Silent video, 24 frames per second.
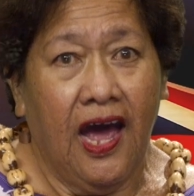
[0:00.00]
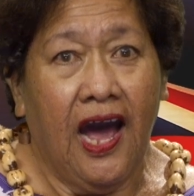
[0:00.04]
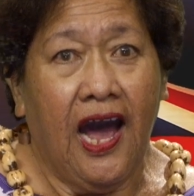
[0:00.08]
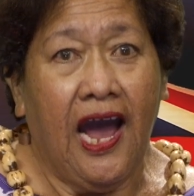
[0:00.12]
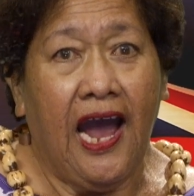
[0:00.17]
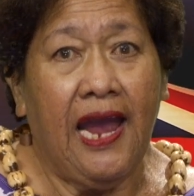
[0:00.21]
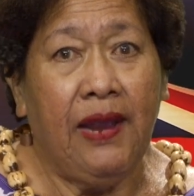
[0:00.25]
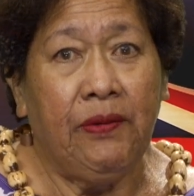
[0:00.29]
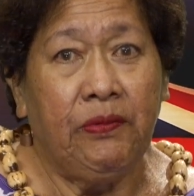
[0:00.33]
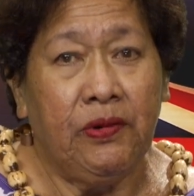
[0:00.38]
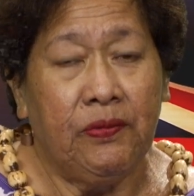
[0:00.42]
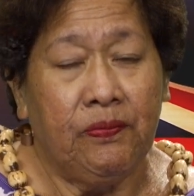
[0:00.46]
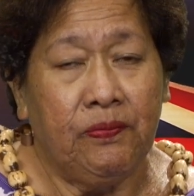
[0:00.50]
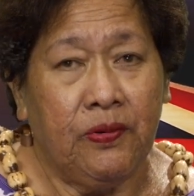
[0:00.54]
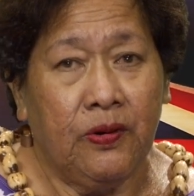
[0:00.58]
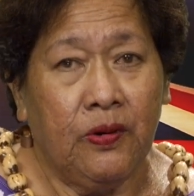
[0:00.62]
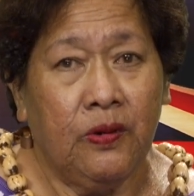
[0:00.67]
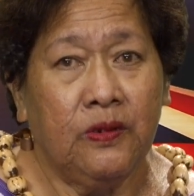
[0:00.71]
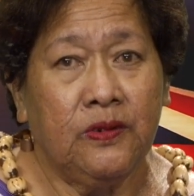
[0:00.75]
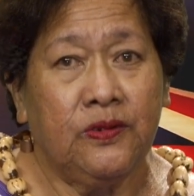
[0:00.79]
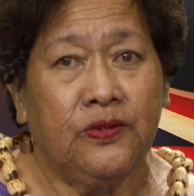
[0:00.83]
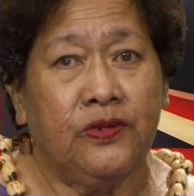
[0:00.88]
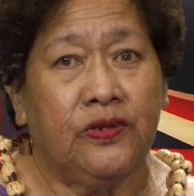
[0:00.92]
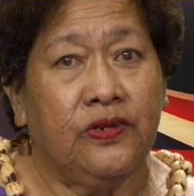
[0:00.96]
I am
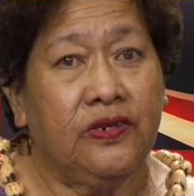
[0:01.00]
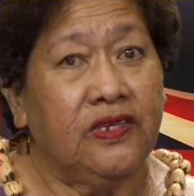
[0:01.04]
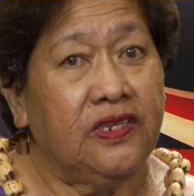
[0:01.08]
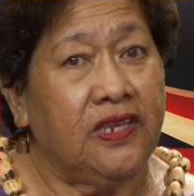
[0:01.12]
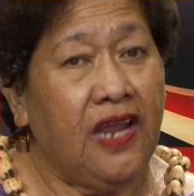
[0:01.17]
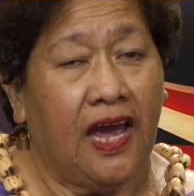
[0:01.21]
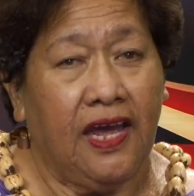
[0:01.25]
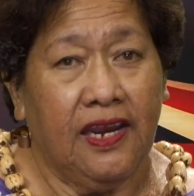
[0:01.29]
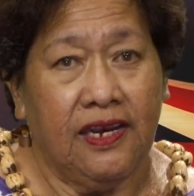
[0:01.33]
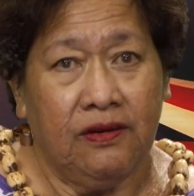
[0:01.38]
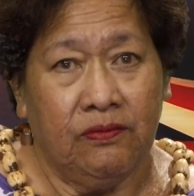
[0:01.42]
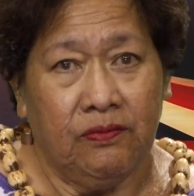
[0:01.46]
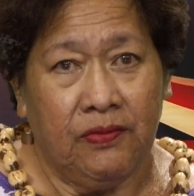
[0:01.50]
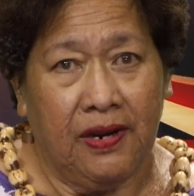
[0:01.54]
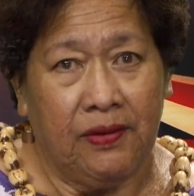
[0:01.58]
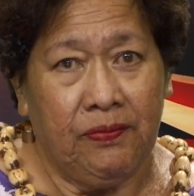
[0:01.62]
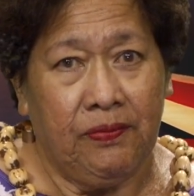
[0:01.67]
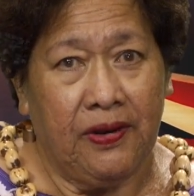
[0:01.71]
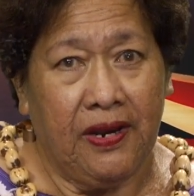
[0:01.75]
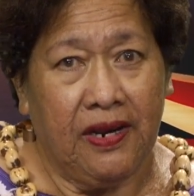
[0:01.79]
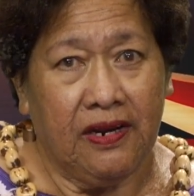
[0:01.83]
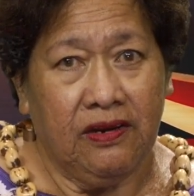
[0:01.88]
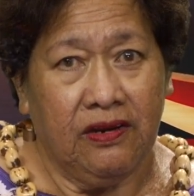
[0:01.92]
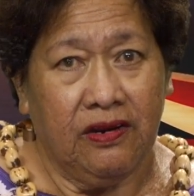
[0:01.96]
opposed to not in my
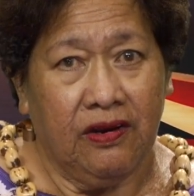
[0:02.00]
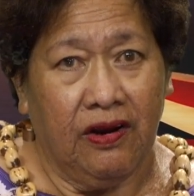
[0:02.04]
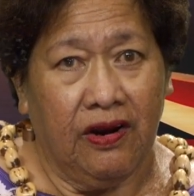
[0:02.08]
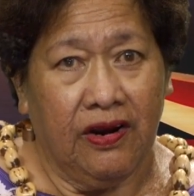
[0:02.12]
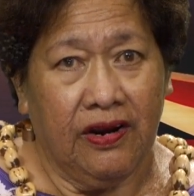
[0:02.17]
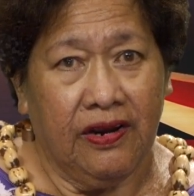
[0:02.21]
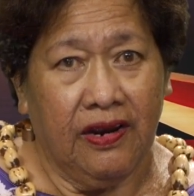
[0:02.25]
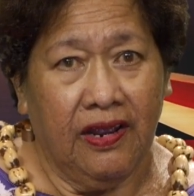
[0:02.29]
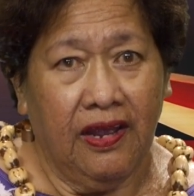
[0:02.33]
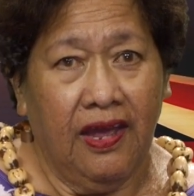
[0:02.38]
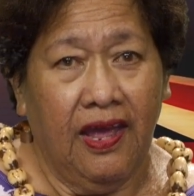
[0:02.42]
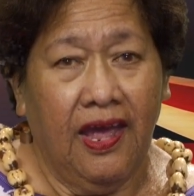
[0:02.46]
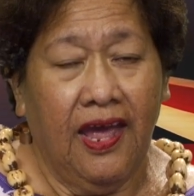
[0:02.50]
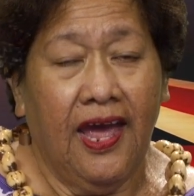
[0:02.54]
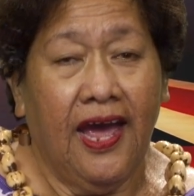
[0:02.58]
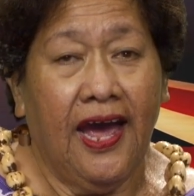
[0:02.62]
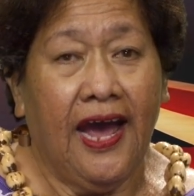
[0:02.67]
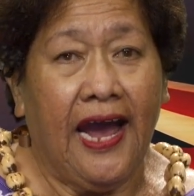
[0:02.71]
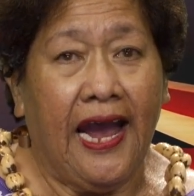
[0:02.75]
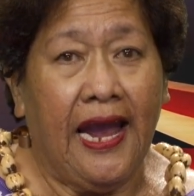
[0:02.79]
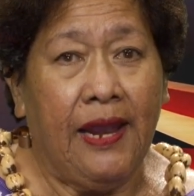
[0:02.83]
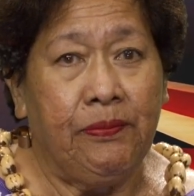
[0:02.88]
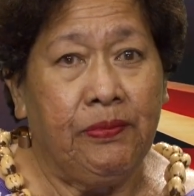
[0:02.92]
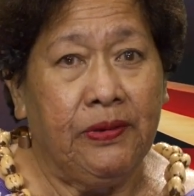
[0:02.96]
backyard.
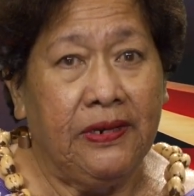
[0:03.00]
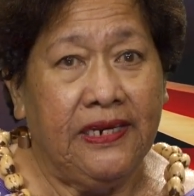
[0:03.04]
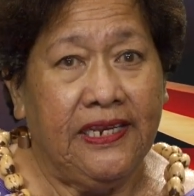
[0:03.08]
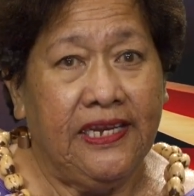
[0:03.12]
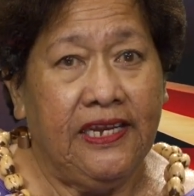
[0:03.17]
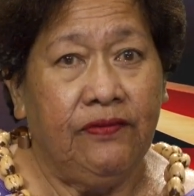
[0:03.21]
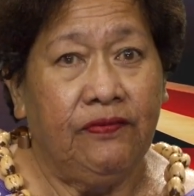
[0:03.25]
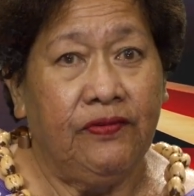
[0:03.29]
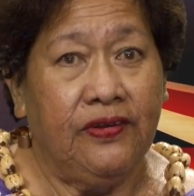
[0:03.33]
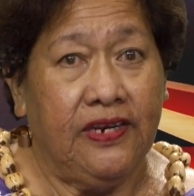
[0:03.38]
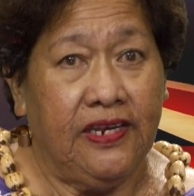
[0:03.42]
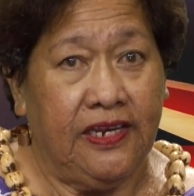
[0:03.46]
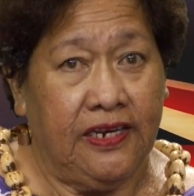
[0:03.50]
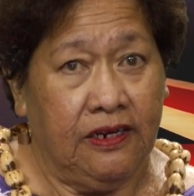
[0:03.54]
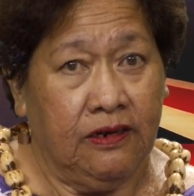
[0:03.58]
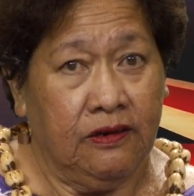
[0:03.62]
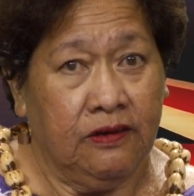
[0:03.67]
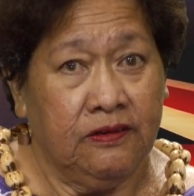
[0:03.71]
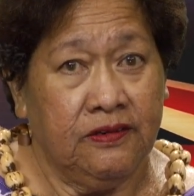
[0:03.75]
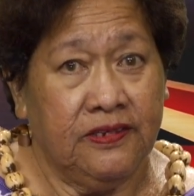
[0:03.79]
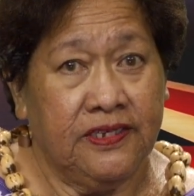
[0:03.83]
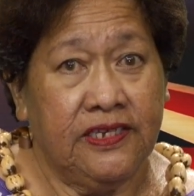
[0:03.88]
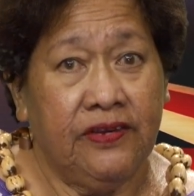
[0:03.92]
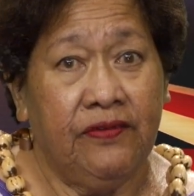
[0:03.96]
I believe in
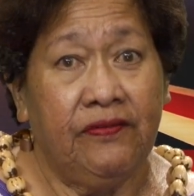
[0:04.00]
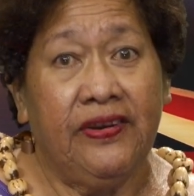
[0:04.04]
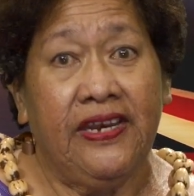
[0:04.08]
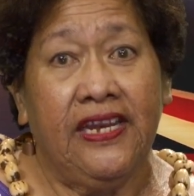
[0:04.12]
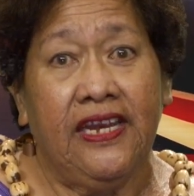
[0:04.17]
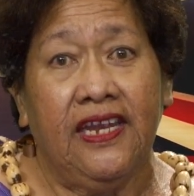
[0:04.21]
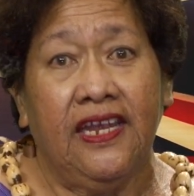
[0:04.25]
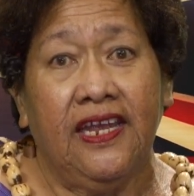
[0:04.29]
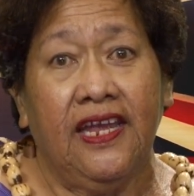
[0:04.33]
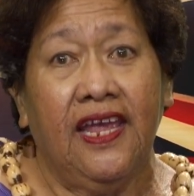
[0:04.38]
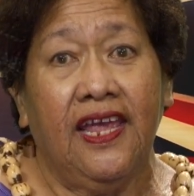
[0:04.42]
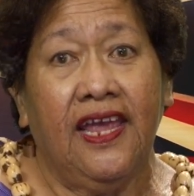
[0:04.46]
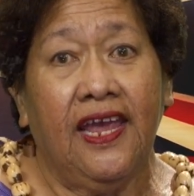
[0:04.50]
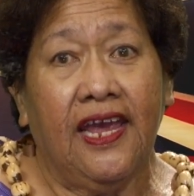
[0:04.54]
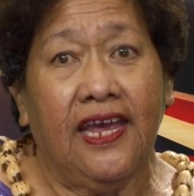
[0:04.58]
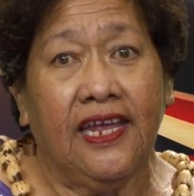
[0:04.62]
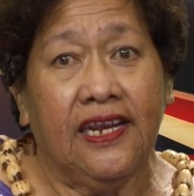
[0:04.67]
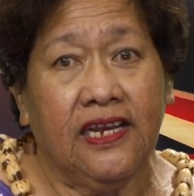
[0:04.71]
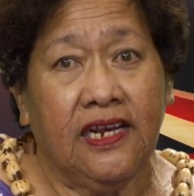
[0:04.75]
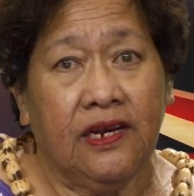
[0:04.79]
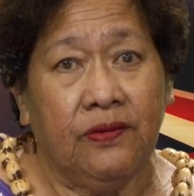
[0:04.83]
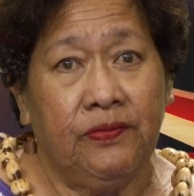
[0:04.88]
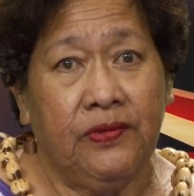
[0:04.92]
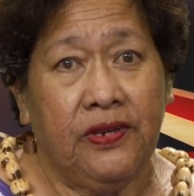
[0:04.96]
inclusivity
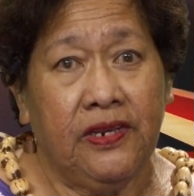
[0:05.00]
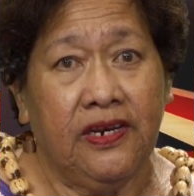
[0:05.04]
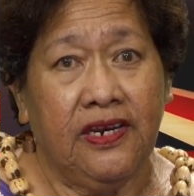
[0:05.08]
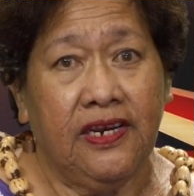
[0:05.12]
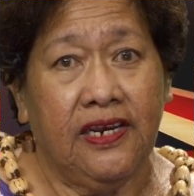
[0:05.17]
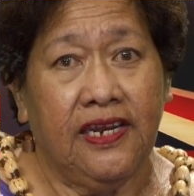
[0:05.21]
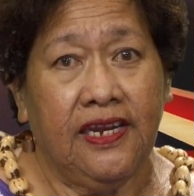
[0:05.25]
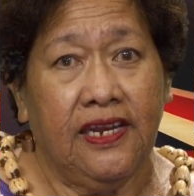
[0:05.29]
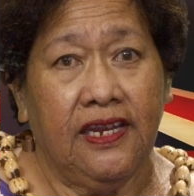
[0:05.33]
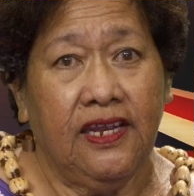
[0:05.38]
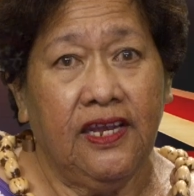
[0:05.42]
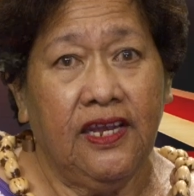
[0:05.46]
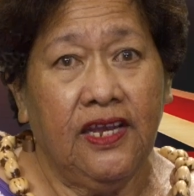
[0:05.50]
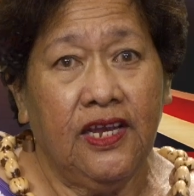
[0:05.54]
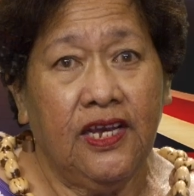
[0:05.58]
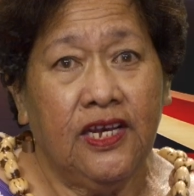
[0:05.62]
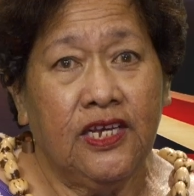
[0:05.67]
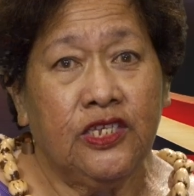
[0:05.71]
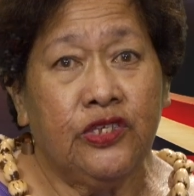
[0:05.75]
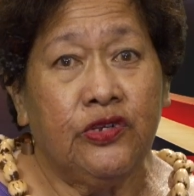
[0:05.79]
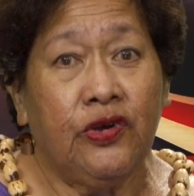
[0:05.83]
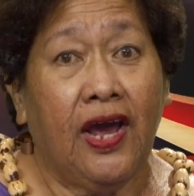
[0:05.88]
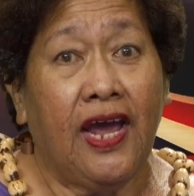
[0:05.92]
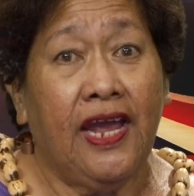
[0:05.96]
and community.
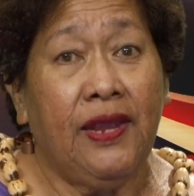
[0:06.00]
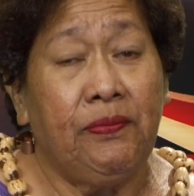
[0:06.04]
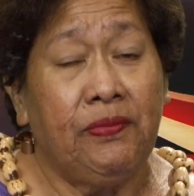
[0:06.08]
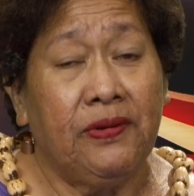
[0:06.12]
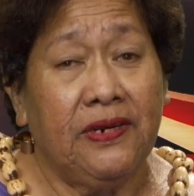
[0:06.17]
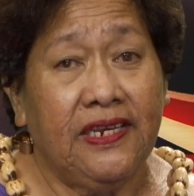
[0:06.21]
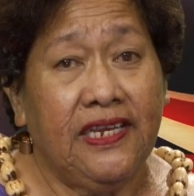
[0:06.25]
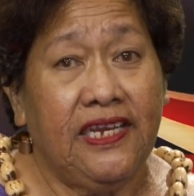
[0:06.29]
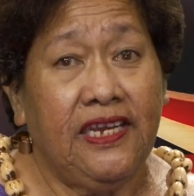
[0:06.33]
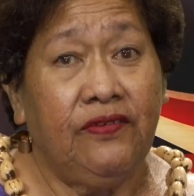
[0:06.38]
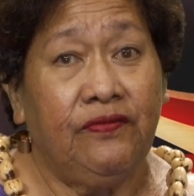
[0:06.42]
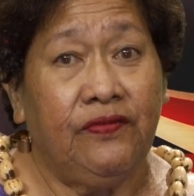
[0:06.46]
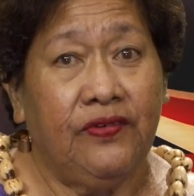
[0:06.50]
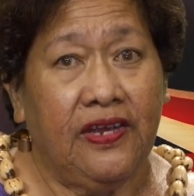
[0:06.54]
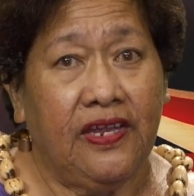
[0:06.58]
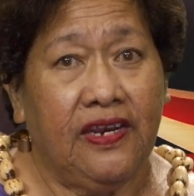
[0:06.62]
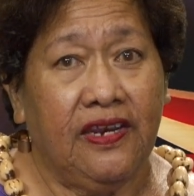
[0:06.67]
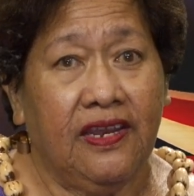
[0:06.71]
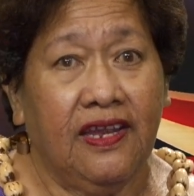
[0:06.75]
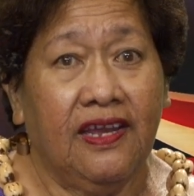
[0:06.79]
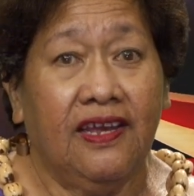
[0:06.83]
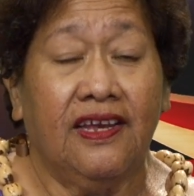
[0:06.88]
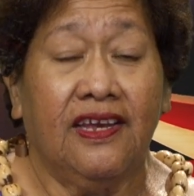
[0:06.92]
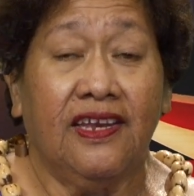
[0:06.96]
So I believe
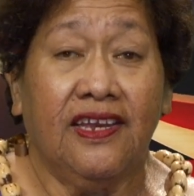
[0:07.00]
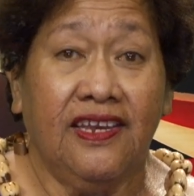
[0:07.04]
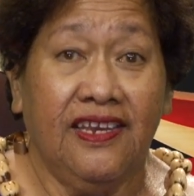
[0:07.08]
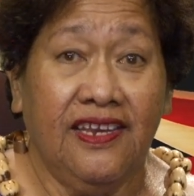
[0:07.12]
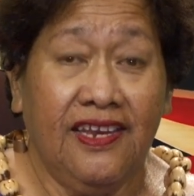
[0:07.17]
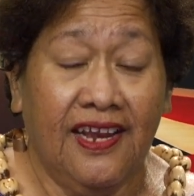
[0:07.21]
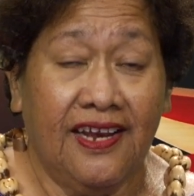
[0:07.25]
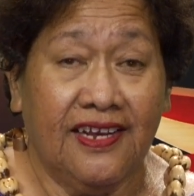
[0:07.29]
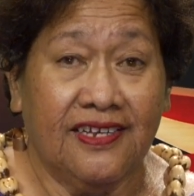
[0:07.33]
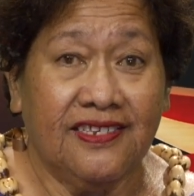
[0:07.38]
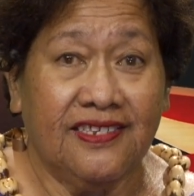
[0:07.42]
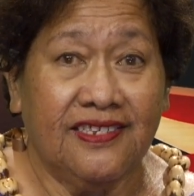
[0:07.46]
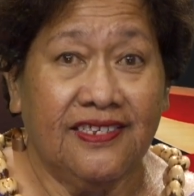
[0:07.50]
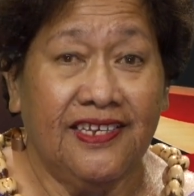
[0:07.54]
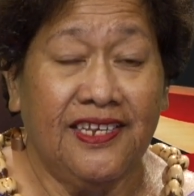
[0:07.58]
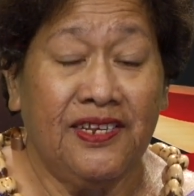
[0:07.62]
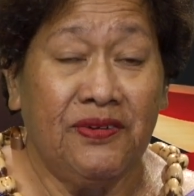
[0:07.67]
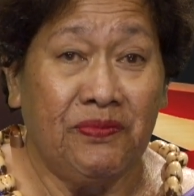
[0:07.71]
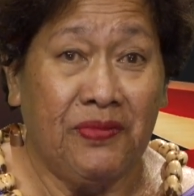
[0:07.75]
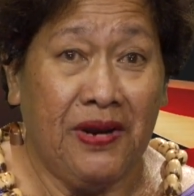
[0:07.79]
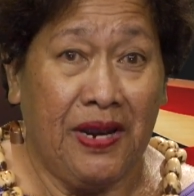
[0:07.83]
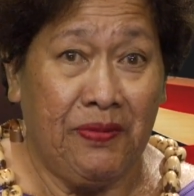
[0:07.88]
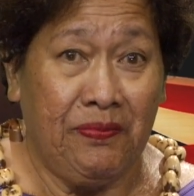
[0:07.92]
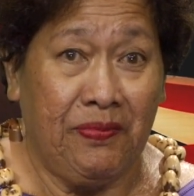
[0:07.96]
in yes in
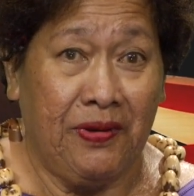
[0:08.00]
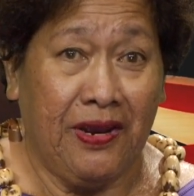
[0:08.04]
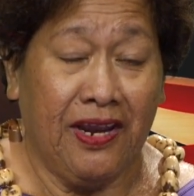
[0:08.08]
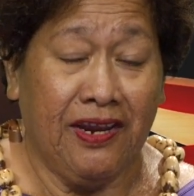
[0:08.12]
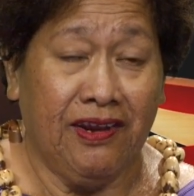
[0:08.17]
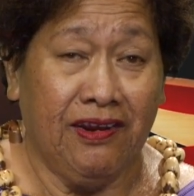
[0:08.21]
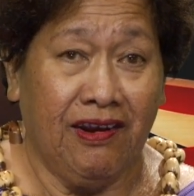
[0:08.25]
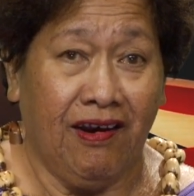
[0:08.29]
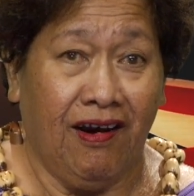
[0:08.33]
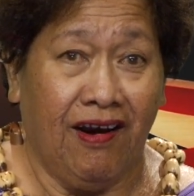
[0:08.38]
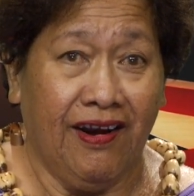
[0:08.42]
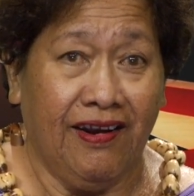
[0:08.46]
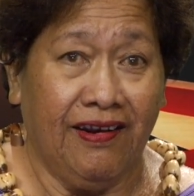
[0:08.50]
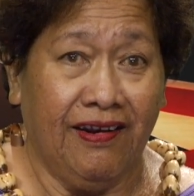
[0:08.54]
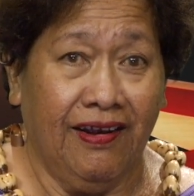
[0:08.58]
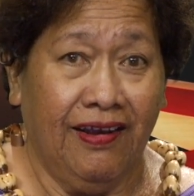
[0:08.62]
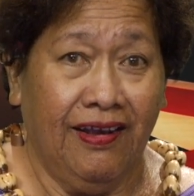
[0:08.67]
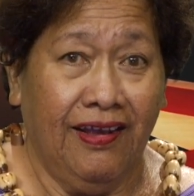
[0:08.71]
my backyard.